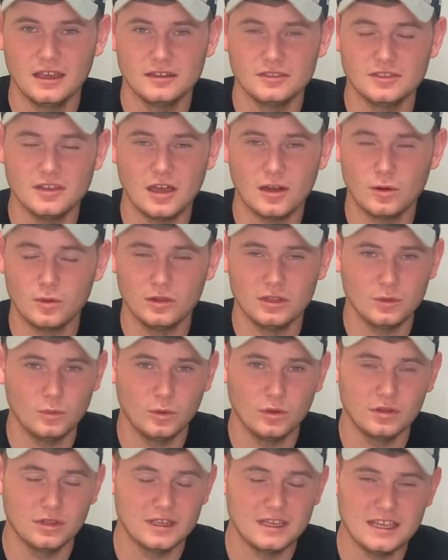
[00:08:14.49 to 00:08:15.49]
not only
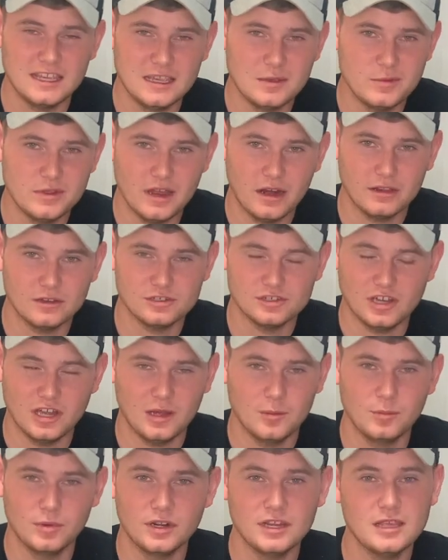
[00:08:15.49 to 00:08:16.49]
will he be out of the
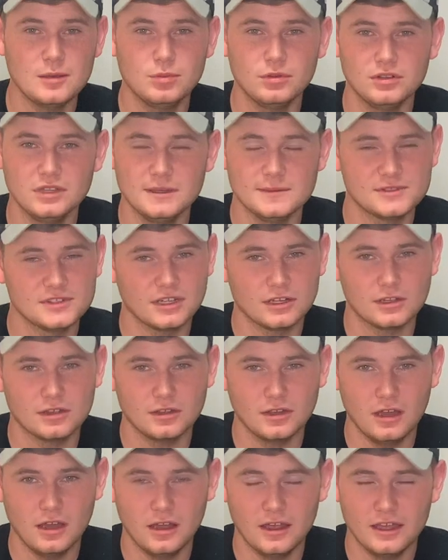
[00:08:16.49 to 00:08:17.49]
job, but he believes that
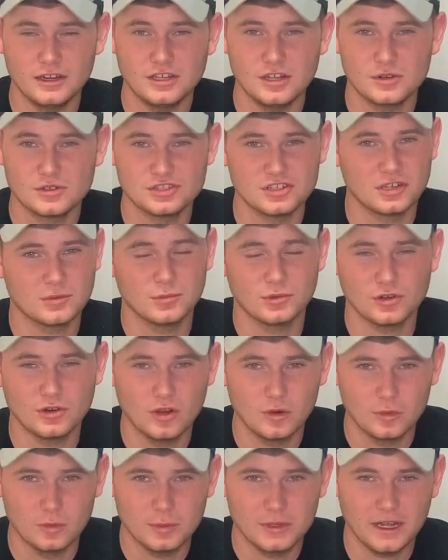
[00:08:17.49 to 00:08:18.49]
uh, head coach Doug
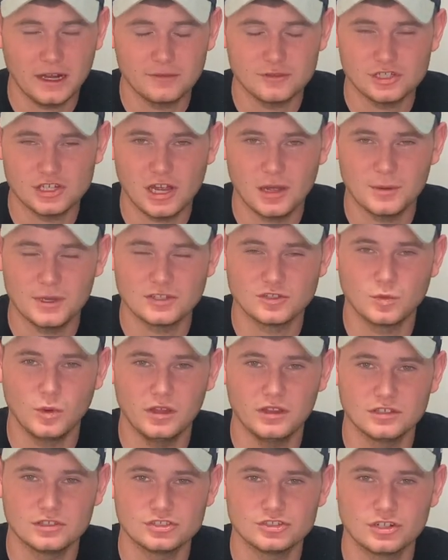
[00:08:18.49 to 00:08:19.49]
Marrone will be out of a job, as
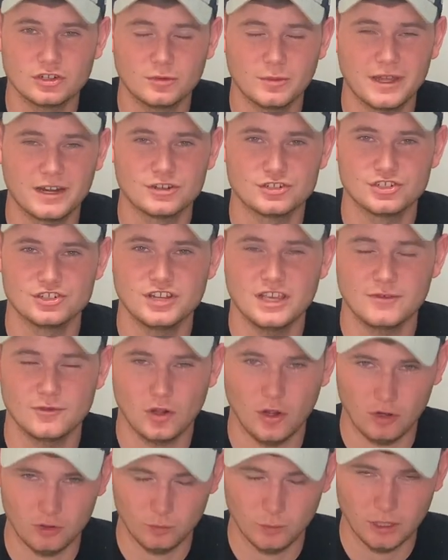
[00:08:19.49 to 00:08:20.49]
well as general manager Dave
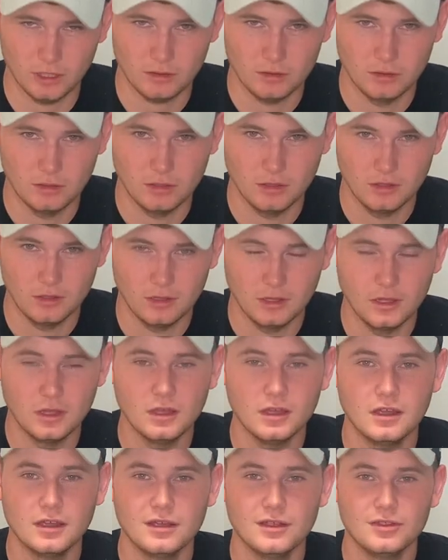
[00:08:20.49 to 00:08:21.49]
Caldwell.
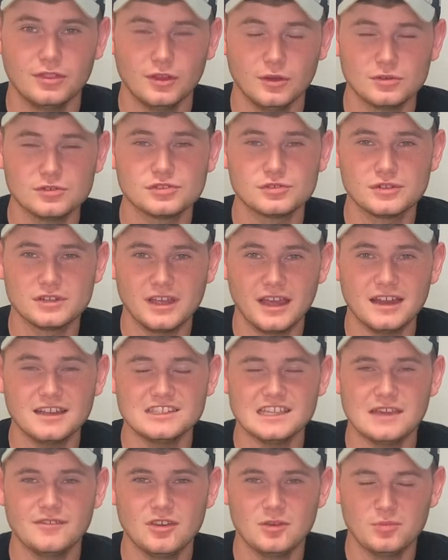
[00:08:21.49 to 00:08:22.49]
Those three guys
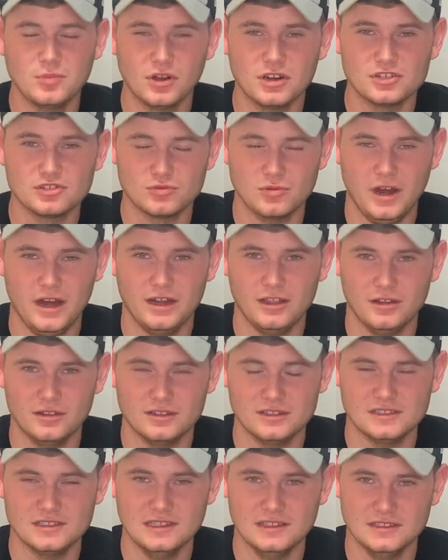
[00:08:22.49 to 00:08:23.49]
have a bunch riding on
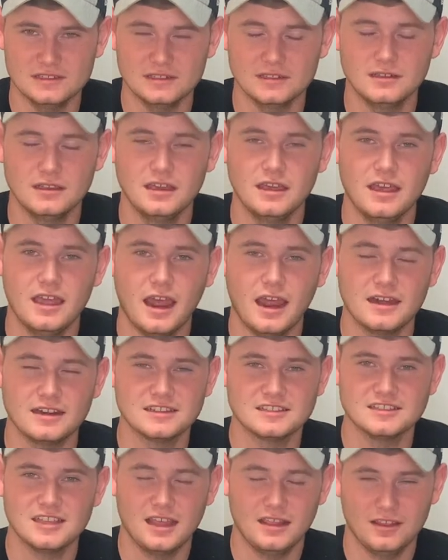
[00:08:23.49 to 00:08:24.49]
the season, and to
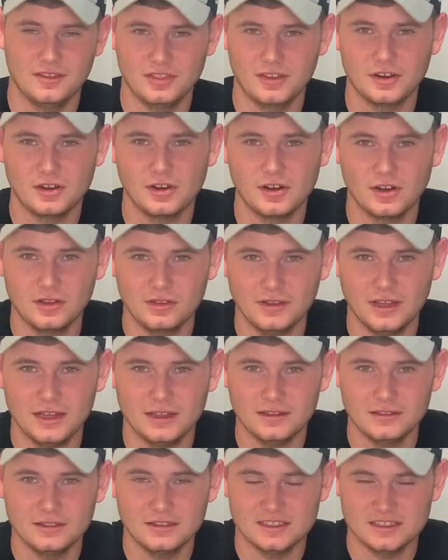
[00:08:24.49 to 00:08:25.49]
say that they're going to
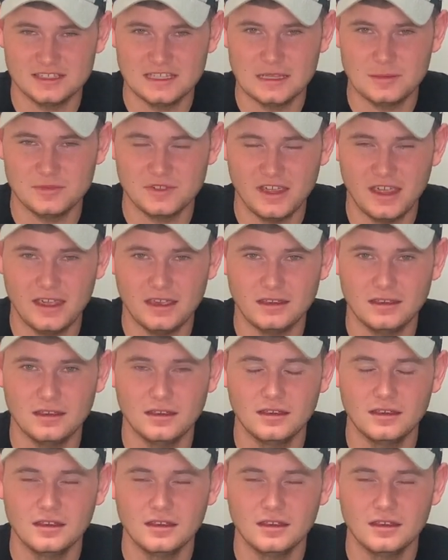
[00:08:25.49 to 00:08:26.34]
let this team tank